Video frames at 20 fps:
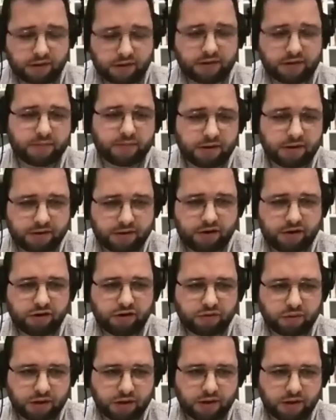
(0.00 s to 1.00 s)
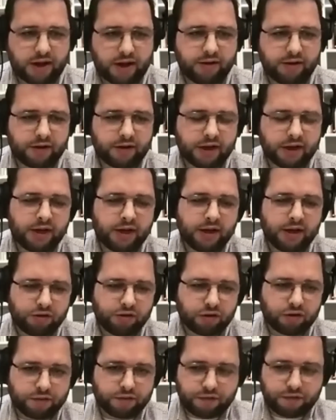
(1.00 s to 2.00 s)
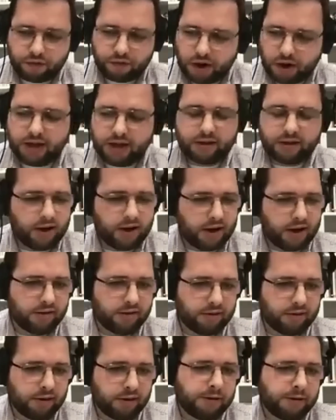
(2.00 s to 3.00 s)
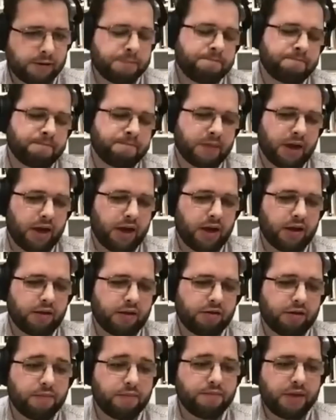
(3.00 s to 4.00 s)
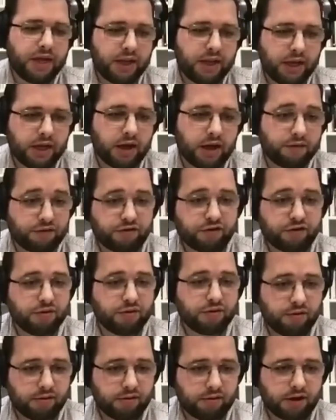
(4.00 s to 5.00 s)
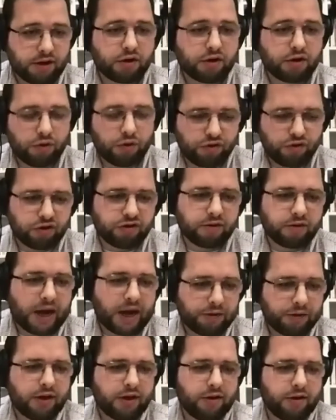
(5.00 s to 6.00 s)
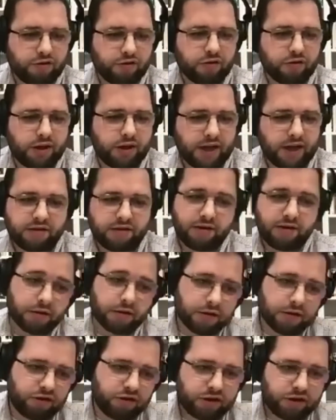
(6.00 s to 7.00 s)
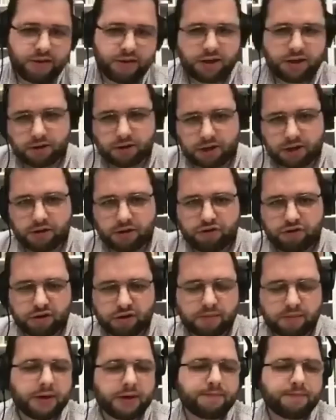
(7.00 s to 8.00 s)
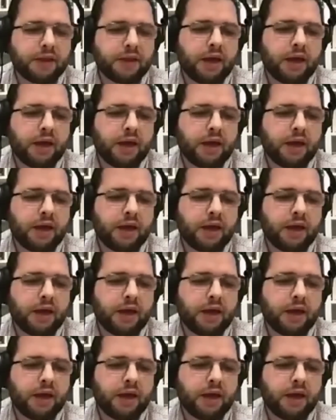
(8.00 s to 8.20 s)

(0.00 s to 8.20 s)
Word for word: and dispensationalists, with a lot of sort of freight on uh, the meaning of certain conclusions about the history that it's either legitimate or illegitimate.